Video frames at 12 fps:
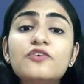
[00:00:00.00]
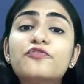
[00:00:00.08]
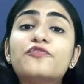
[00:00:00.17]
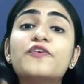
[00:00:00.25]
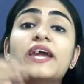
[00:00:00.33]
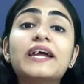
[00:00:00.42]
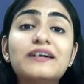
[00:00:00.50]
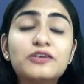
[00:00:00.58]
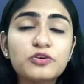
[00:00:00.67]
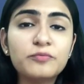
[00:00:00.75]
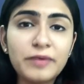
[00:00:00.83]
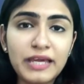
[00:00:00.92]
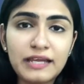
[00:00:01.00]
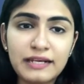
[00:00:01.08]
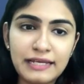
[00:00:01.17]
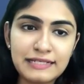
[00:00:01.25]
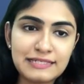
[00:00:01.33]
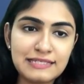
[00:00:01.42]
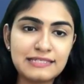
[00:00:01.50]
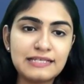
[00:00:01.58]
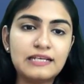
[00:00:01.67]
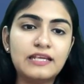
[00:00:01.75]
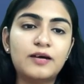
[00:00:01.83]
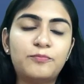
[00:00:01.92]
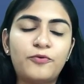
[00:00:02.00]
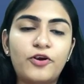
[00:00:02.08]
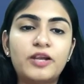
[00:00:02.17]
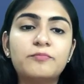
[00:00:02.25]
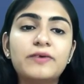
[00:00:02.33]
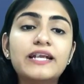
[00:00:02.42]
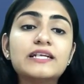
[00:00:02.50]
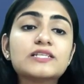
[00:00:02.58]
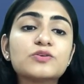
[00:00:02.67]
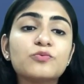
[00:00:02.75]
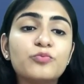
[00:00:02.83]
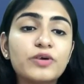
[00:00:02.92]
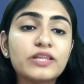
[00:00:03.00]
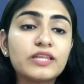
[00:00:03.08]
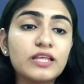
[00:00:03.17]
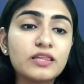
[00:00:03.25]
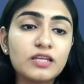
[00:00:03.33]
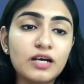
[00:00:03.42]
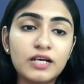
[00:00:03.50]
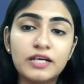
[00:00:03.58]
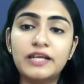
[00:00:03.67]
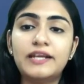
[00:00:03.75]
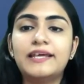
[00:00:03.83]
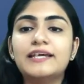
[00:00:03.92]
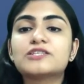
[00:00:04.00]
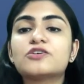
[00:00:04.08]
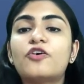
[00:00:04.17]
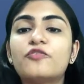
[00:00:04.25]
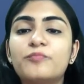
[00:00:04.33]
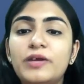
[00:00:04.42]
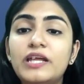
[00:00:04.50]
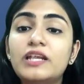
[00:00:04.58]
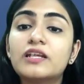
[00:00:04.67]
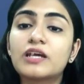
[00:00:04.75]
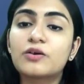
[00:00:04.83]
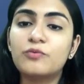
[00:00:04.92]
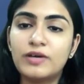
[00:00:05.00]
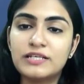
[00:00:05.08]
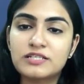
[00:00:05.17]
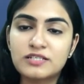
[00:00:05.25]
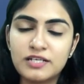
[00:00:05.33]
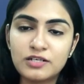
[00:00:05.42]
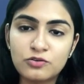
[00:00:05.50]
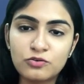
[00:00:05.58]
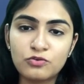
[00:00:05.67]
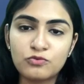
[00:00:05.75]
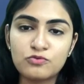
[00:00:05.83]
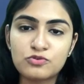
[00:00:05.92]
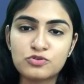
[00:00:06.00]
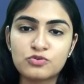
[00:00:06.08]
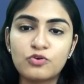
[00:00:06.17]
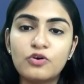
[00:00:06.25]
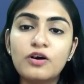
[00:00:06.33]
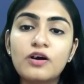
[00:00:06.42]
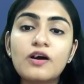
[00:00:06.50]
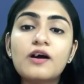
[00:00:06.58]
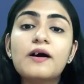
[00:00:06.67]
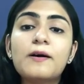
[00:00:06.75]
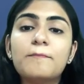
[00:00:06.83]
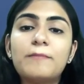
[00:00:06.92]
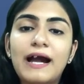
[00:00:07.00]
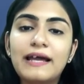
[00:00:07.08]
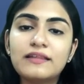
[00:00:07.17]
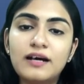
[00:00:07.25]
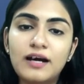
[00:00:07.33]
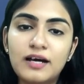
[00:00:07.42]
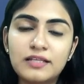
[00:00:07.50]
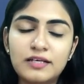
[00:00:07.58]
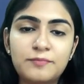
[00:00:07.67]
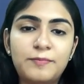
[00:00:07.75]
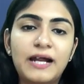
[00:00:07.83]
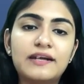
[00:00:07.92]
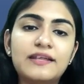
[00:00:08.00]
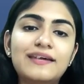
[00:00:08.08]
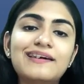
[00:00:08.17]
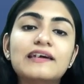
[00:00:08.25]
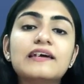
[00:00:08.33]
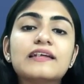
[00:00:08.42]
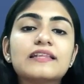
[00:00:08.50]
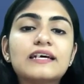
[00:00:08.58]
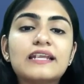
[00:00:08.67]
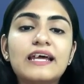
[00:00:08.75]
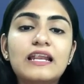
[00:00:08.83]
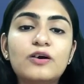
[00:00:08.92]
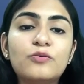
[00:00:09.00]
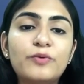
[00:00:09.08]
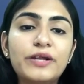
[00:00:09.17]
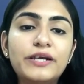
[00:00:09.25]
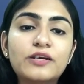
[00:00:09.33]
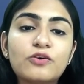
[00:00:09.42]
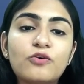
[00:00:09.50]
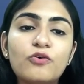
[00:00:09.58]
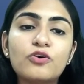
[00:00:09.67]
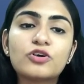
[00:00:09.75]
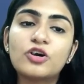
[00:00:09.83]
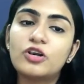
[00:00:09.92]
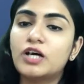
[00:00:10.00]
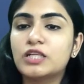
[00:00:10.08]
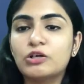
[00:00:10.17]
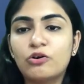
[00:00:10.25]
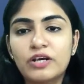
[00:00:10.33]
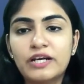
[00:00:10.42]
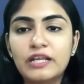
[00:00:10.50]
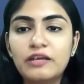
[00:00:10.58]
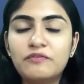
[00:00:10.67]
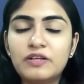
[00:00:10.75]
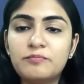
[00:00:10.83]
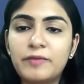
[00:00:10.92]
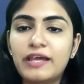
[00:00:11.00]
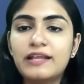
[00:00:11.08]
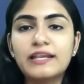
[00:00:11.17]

fail to make necessary appointments within 30 days of being requested to do so by the other party, the relevant court or authority will make